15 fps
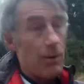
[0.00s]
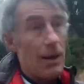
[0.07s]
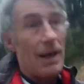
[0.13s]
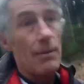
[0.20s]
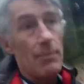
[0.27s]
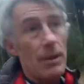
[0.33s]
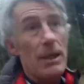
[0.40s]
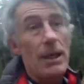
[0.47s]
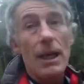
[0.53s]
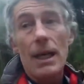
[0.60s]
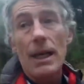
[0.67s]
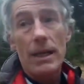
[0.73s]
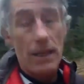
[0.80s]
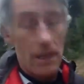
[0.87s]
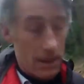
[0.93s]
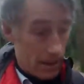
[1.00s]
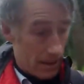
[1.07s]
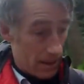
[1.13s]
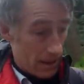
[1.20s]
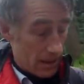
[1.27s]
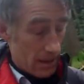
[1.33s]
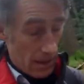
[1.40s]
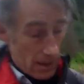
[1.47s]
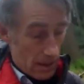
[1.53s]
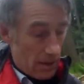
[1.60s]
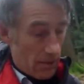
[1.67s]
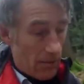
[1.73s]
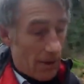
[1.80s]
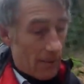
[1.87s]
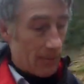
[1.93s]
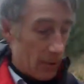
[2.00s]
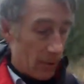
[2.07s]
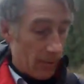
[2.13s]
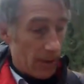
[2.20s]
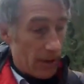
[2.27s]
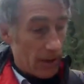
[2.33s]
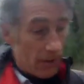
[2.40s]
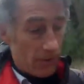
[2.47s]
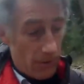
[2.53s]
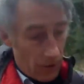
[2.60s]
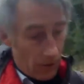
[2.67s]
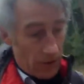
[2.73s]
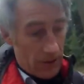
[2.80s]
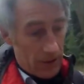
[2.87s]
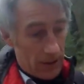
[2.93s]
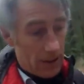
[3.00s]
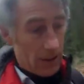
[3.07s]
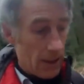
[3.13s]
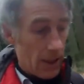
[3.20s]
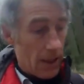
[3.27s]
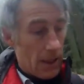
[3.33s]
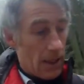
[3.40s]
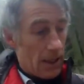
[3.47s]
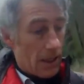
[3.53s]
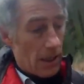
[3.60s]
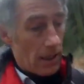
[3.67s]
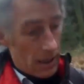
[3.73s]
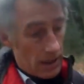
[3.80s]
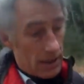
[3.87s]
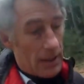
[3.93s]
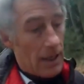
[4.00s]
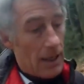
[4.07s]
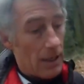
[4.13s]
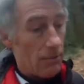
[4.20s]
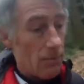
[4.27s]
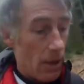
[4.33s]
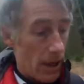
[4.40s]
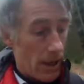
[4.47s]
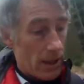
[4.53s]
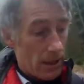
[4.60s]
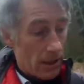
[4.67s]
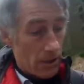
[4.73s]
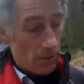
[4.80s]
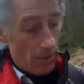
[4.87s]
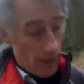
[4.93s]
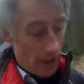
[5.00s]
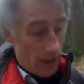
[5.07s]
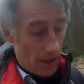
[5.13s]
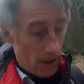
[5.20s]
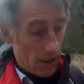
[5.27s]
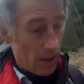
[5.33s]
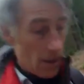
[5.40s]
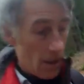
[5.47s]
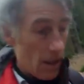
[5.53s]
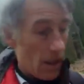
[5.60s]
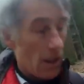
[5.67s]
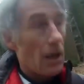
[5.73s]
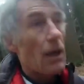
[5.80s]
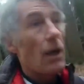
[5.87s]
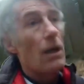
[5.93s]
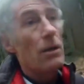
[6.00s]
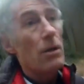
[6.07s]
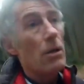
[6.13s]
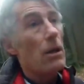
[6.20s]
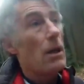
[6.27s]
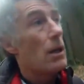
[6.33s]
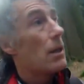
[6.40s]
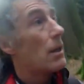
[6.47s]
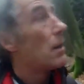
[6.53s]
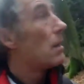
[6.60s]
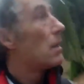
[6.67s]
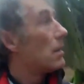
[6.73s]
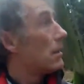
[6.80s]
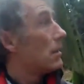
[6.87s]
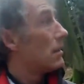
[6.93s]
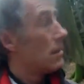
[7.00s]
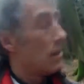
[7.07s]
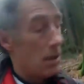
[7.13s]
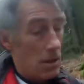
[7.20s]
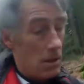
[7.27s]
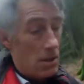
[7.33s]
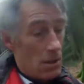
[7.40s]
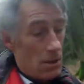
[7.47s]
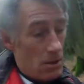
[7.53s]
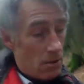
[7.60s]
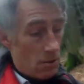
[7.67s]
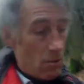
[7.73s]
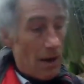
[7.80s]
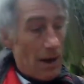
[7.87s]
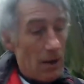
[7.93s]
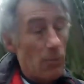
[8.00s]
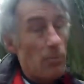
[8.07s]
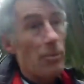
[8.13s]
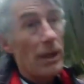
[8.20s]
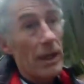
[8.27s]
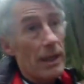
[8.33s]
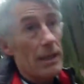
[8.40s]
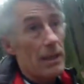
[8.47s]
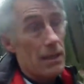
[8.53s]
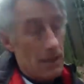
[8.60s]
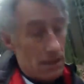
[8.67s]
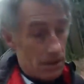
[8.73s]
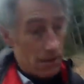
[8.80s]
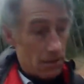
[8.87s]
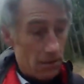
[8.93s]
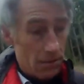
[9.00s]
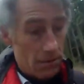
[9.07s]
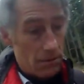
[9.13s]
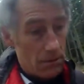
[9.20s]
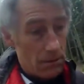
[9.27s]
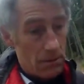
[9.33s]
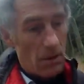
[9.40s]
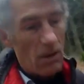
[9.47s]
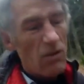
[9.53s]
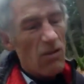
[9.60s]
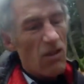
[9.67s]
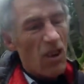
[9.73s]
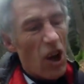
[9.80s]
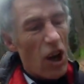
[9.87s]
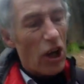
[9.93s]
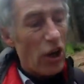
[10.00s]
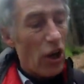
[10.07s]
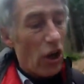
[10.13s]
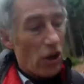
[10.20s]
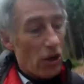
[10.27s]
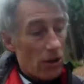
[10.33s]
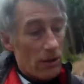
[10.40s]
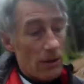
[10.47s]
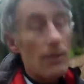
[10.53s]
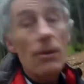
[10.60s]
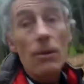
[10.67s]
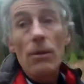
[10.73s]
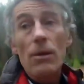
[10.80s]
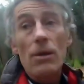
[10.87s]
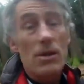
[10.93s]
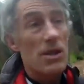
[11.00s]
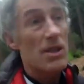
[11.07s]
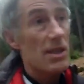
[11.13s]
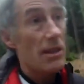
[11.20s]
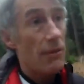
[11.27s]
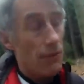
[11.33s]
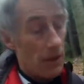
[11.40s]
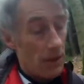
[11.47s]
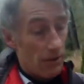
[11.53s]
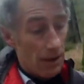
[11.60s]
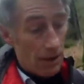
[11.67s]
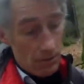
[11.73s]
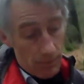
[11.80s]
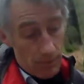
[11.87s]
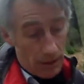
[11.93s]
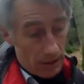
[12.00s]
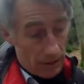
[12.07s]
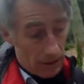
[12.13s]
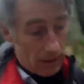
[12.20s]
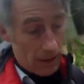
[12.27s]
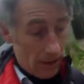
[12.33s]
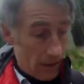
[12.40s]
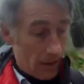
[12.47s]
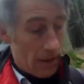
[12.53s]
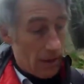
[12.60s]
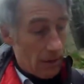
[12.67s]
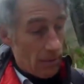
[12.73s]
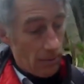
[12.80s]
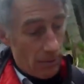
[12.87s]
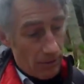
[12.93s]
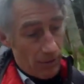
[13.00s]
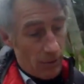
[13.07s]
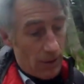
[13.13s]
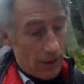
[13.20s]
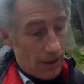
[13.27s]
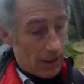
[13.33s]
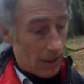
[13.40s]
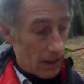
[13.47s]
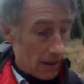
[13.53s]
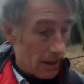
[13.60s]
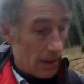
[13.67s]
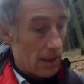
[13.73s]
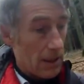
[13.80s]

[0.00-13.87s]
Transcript: black bin liner wrapped up in this forest. And it started raining as well, and all the wild pigs all sniffing around my bivouac.